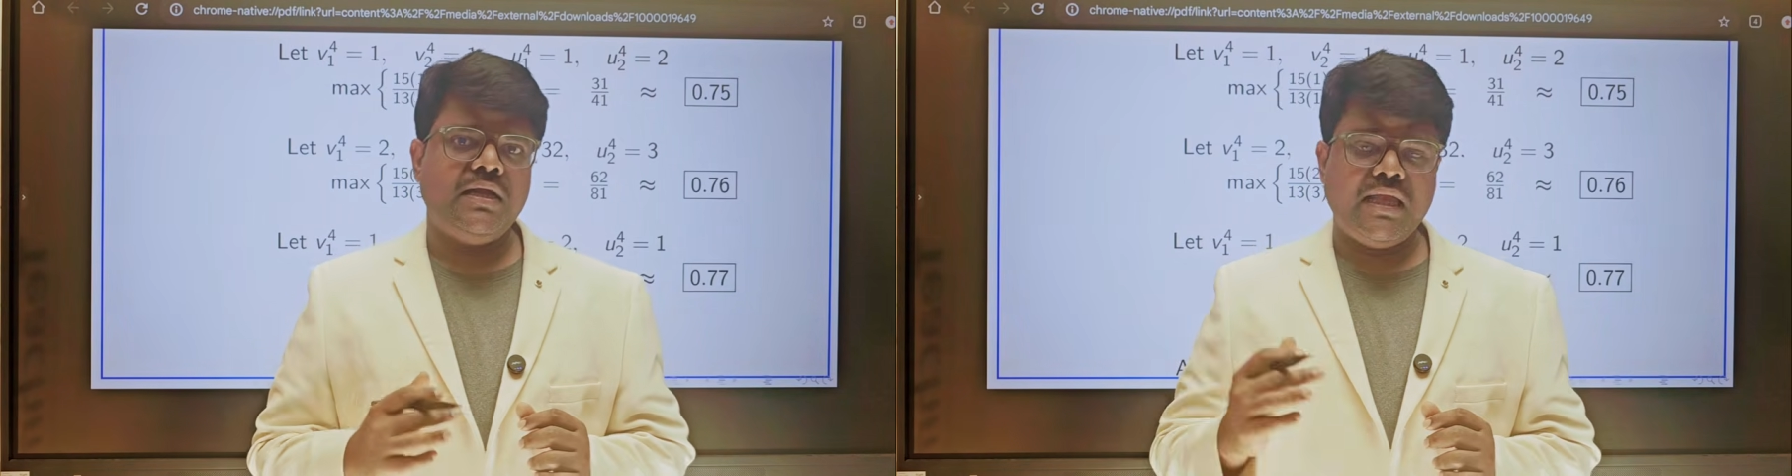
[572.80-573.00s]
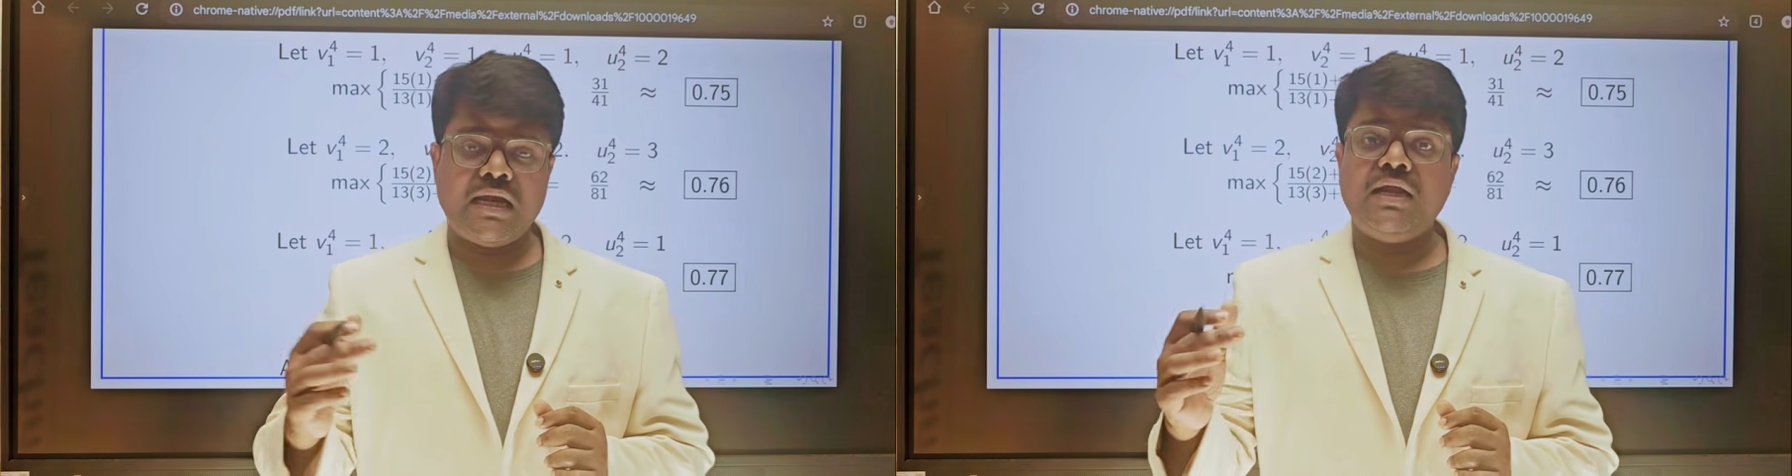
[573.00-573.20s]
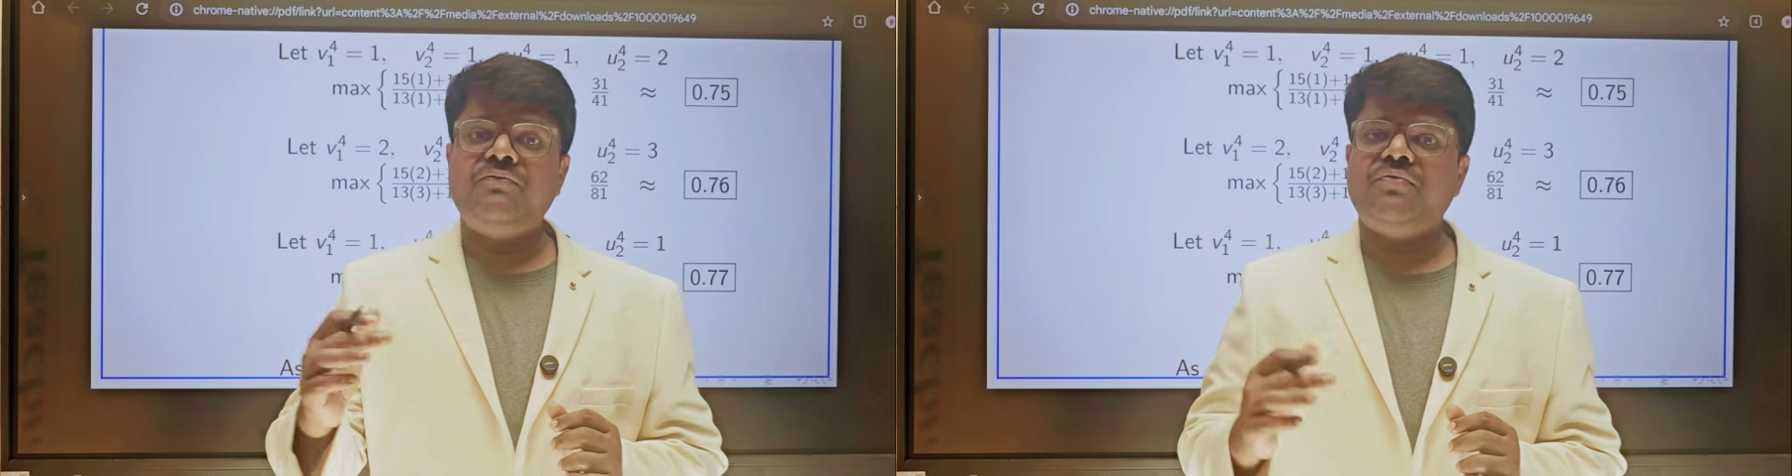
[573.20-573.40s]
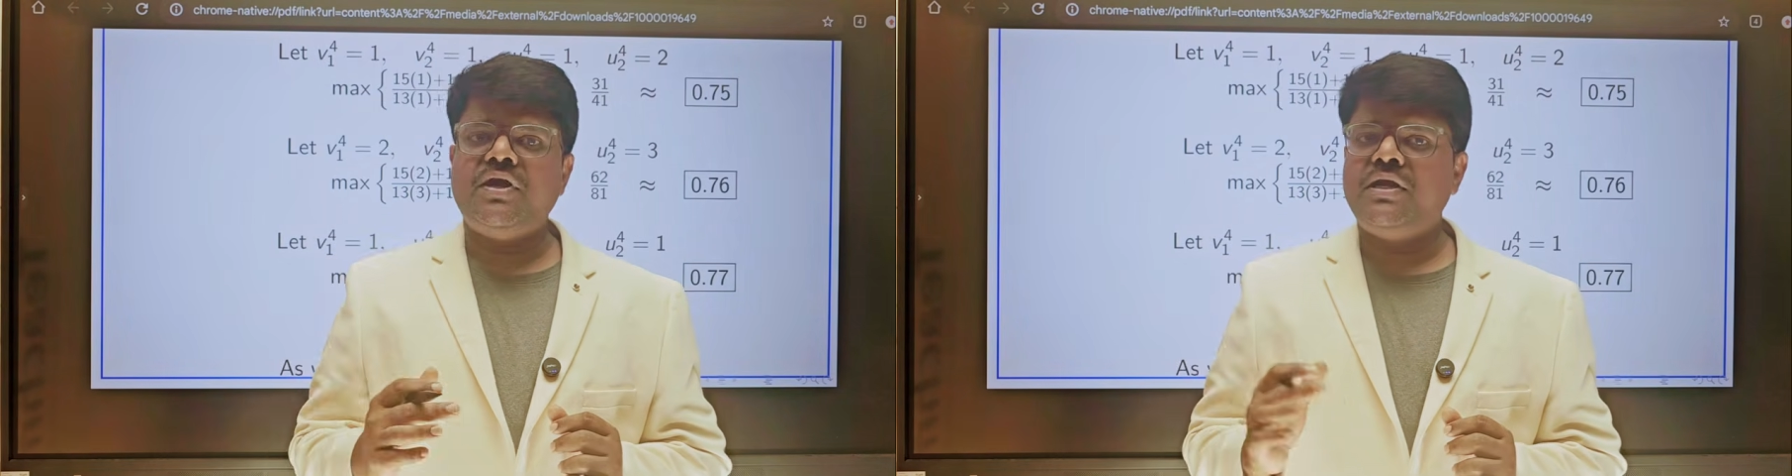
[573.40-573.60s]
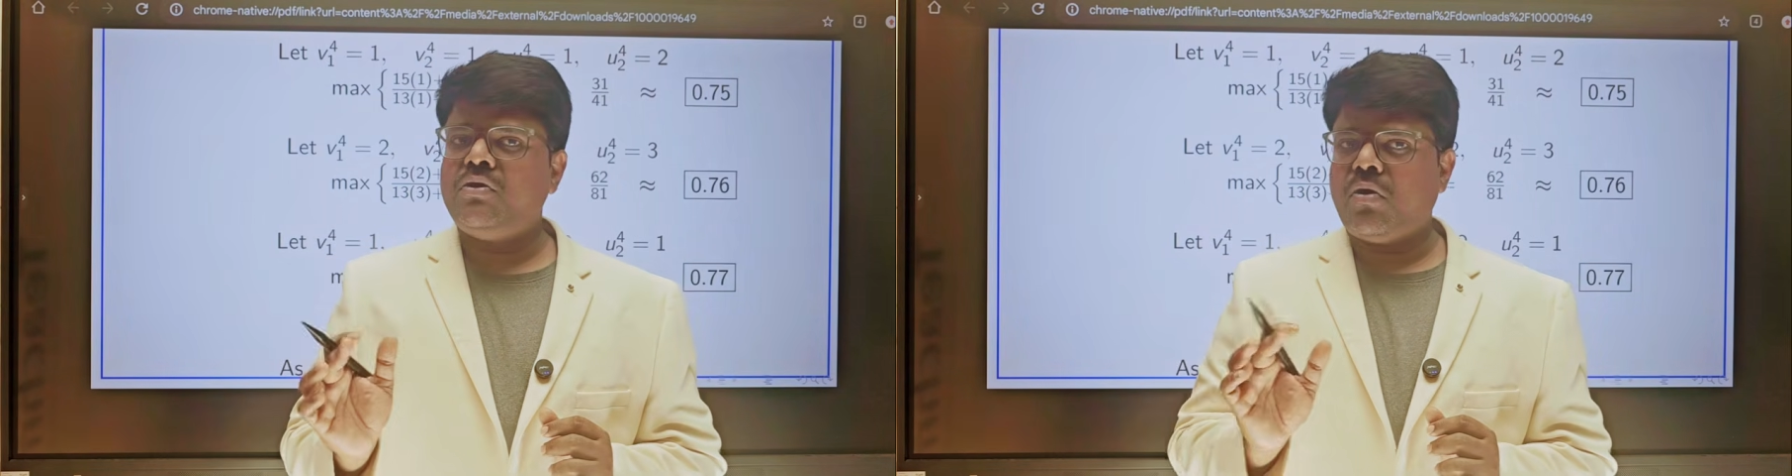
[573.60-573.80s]
nearly
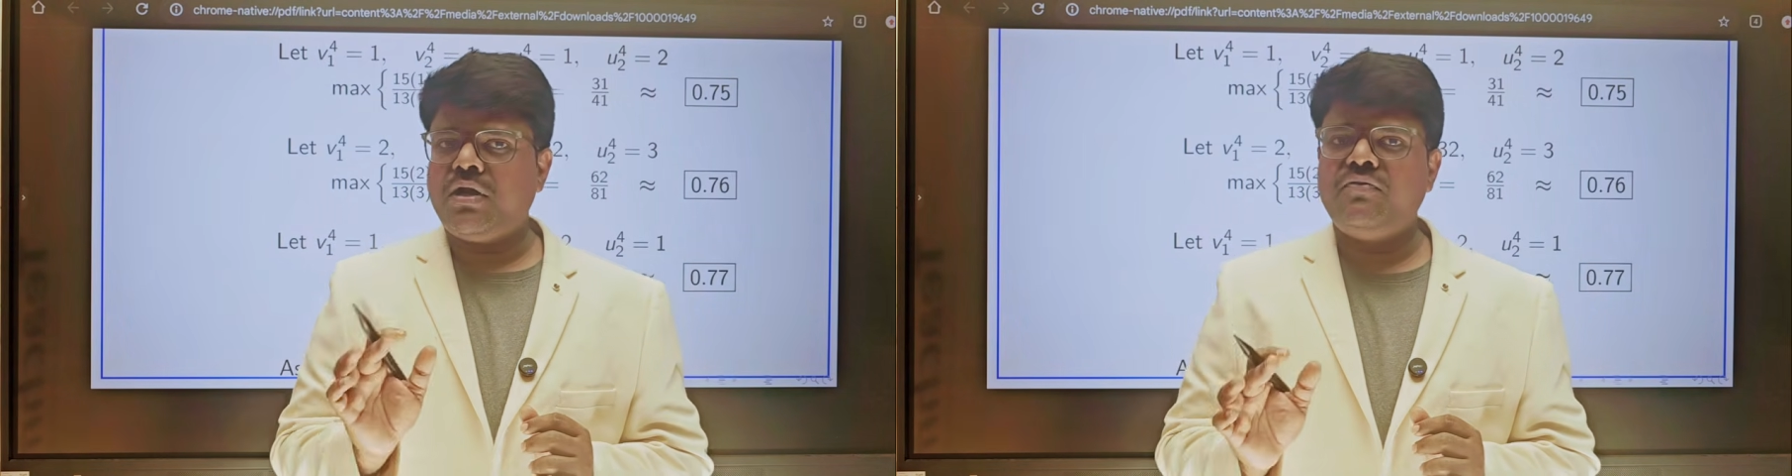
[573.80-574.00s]
infinity, not